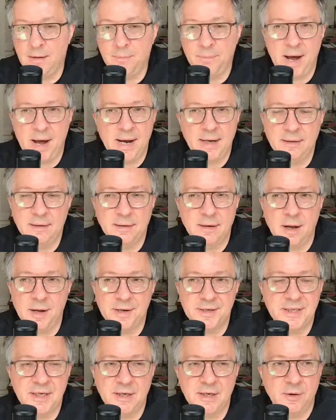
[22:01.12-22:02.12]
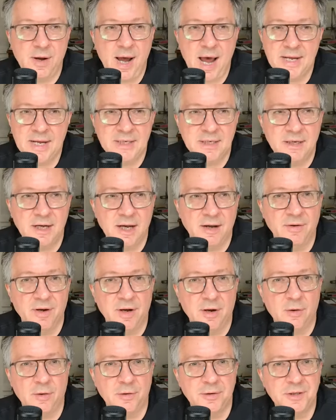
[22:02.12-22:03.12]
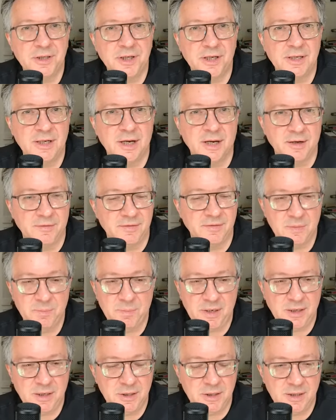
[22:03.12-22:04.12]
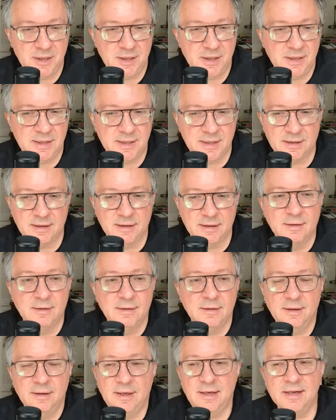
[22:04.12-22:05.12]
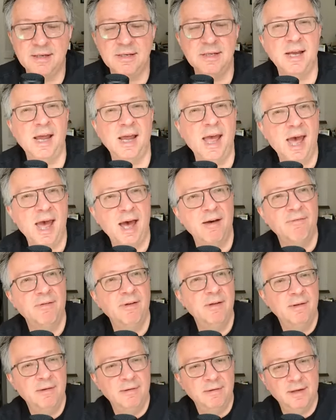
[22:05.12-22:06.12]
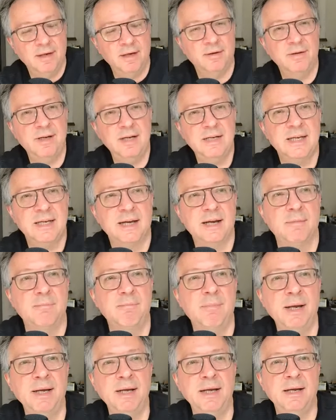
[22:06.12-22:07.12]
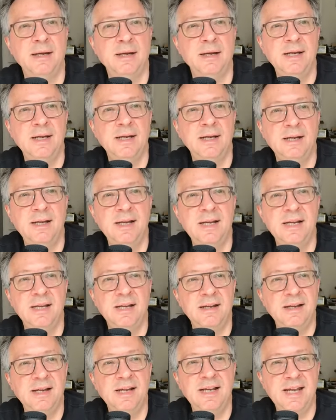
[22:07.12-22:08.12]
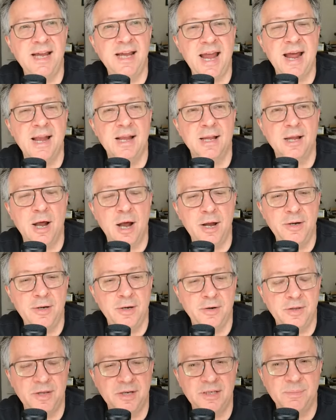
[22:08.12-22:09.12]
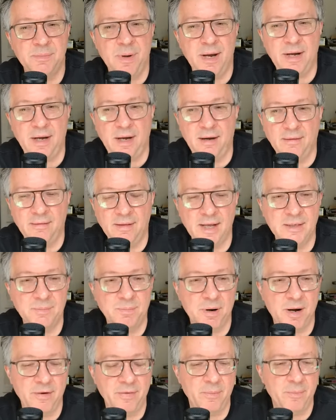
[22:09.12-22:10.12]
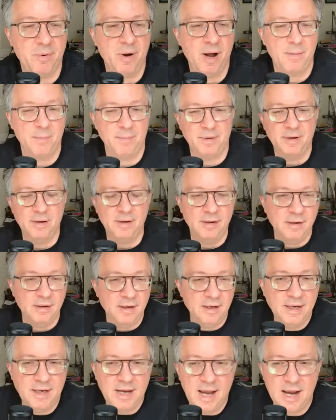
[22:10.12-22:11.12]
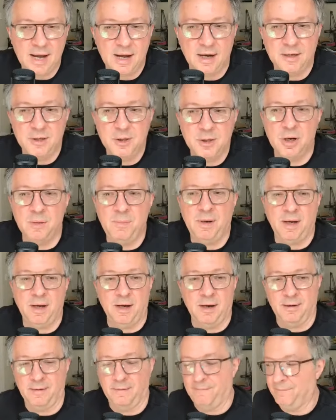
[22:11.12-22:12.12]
And Biden also hasn't given a whole shit ton of speeches, and he doesn't have. He's like he can't launder this money. That's part of the problem. He can't attribute it